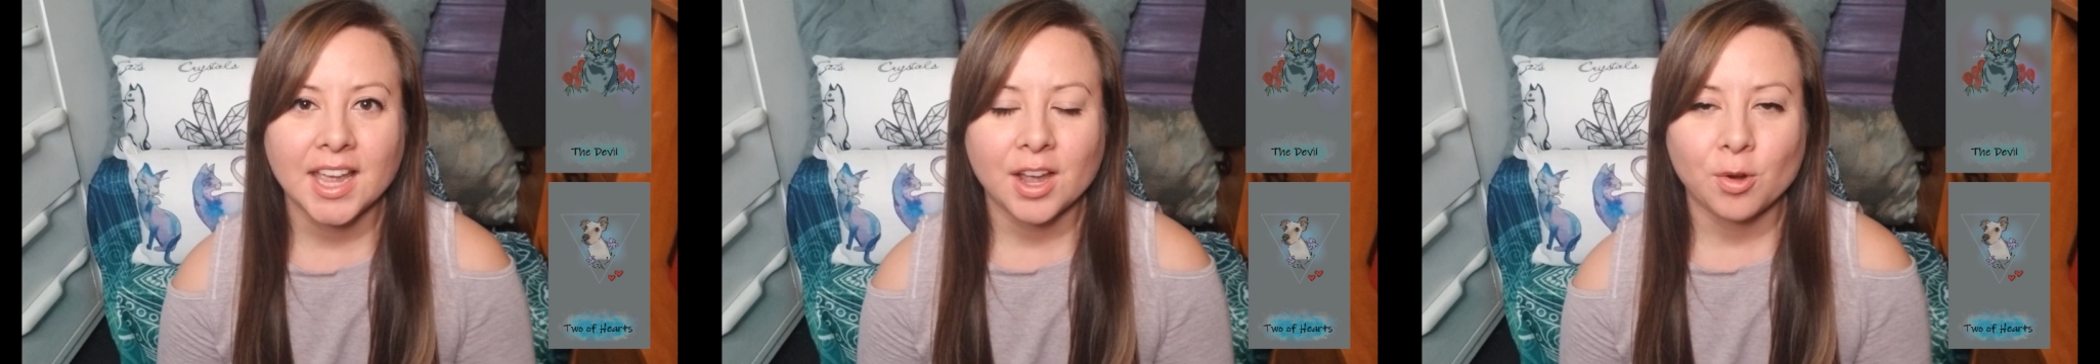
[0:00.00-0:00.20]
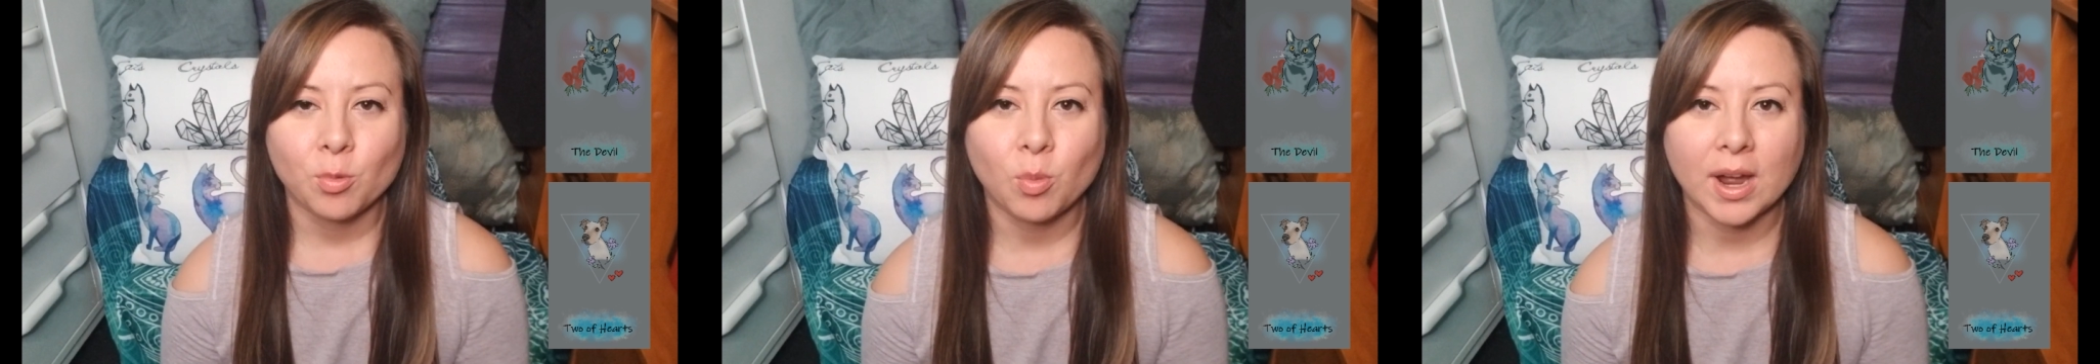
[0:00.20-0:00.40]

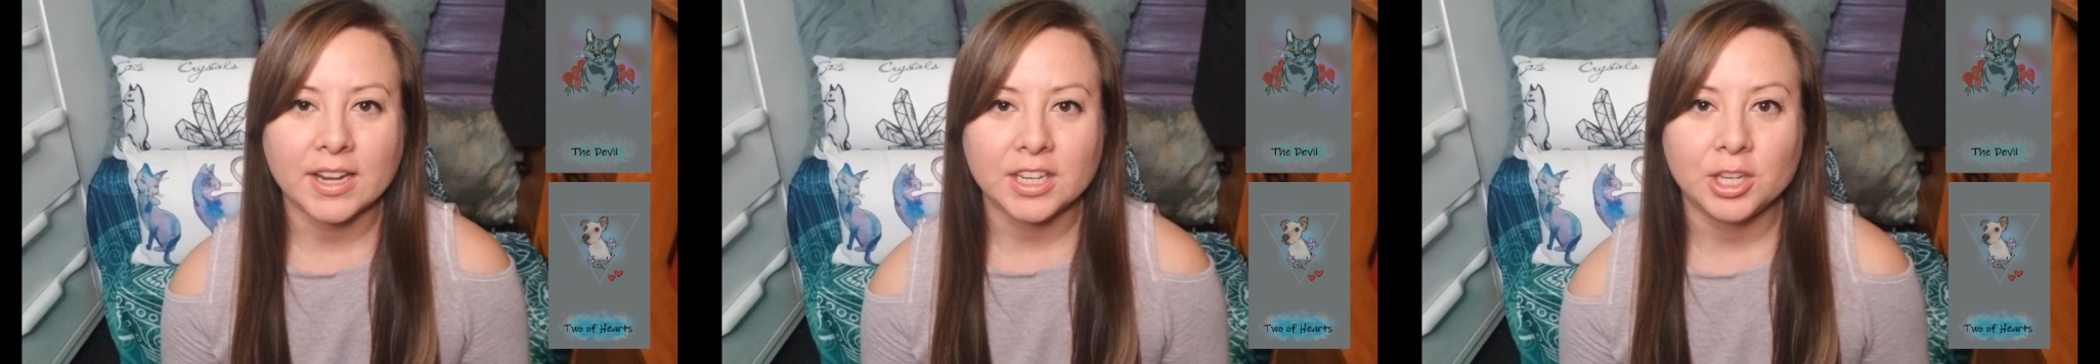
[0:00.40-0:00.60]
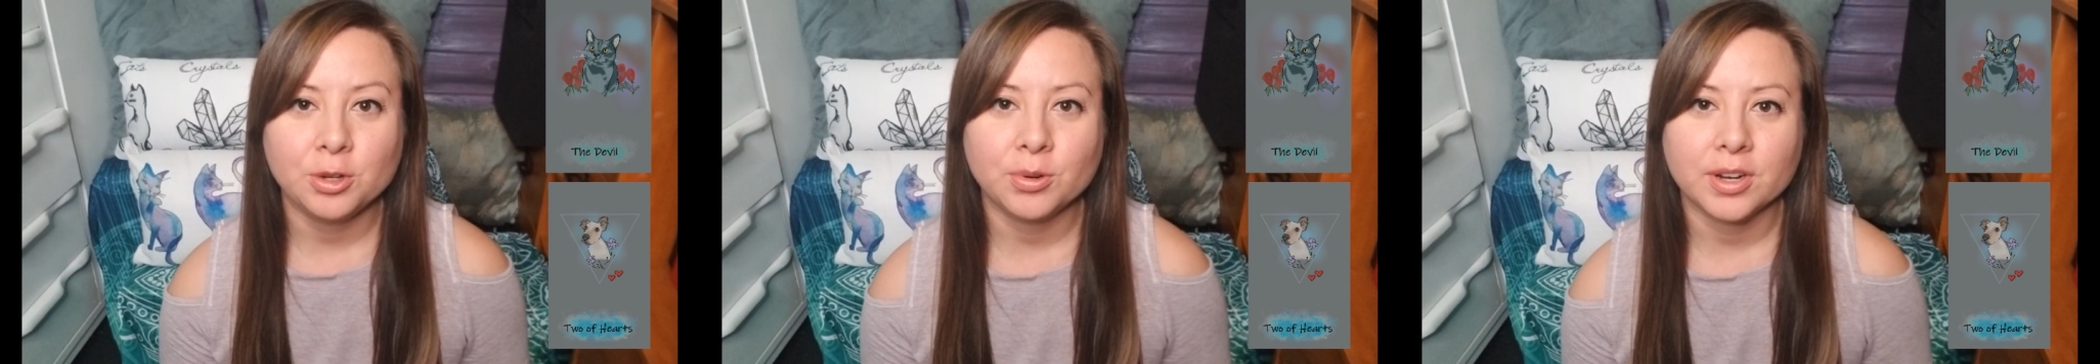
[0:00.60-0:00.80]
what
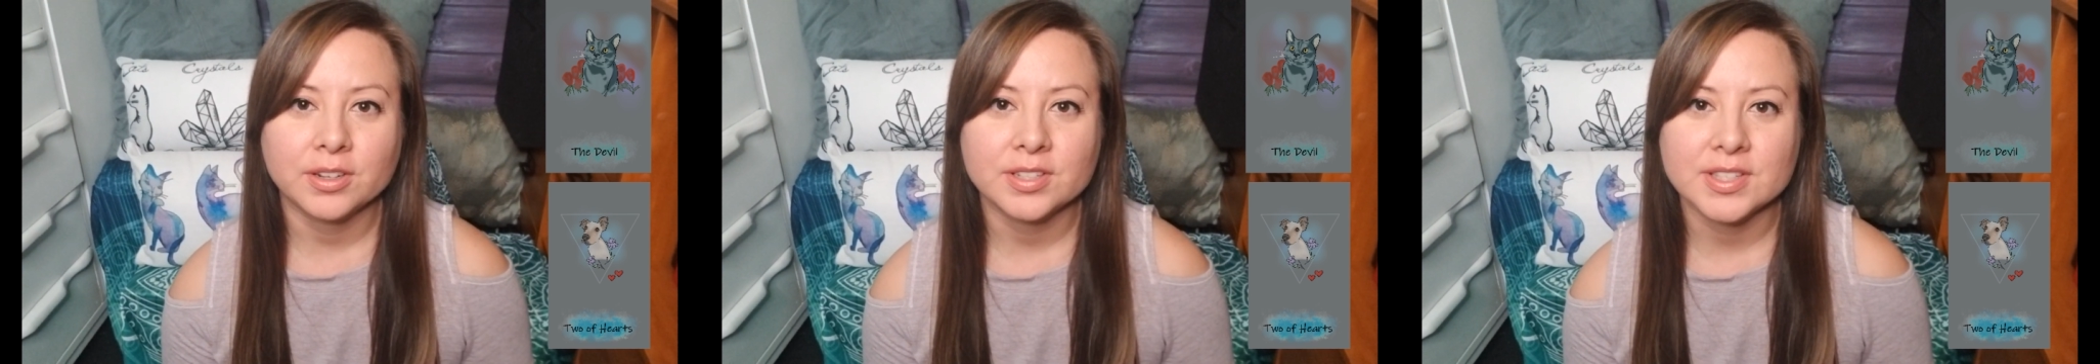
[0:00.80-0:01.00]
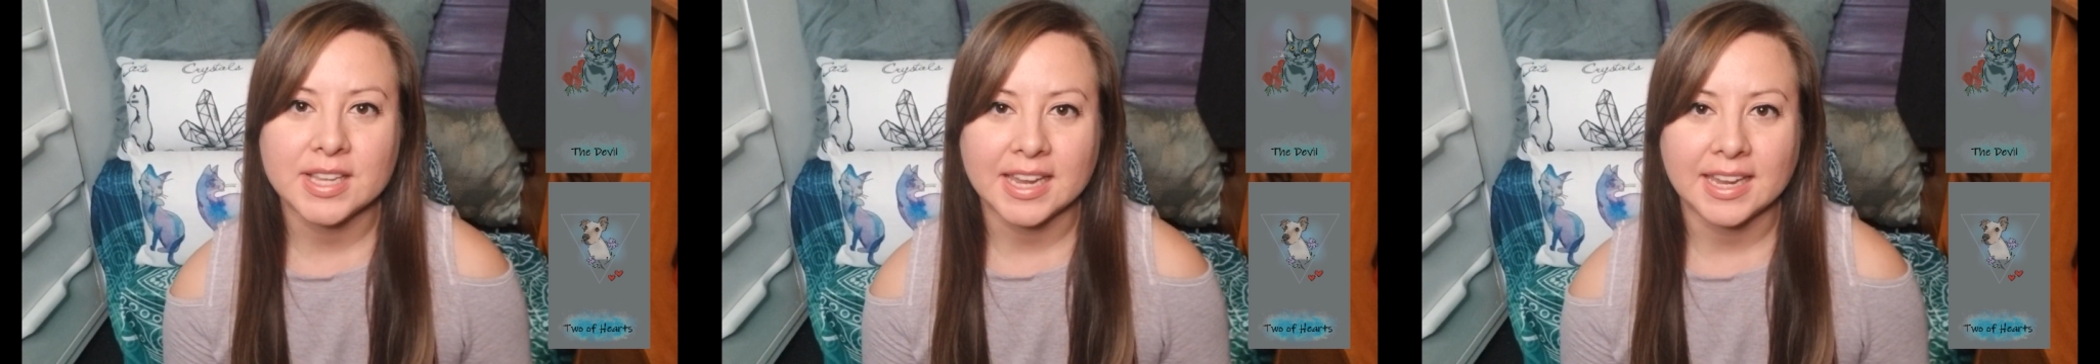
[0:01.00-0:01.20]
you are
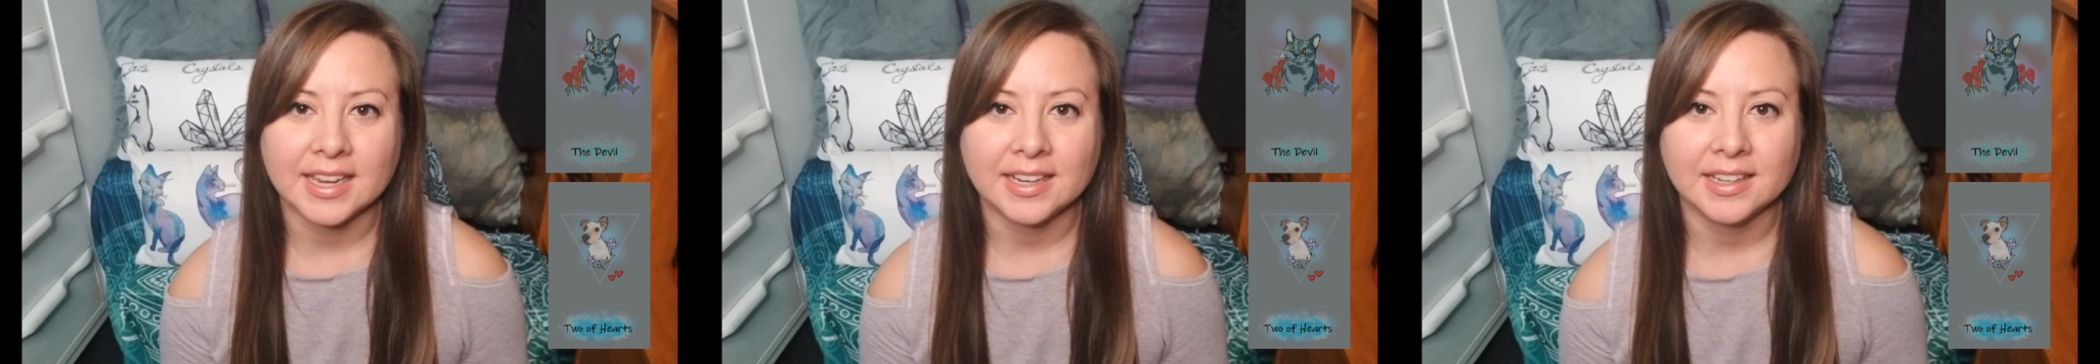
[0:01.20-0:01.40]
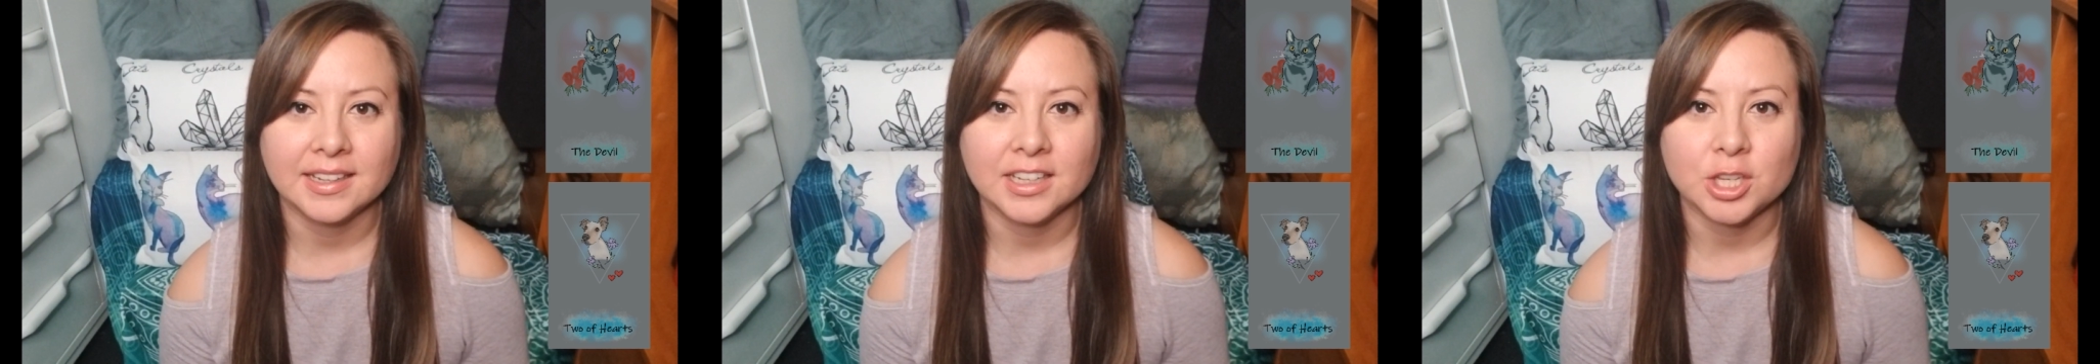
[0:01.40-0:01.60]
saying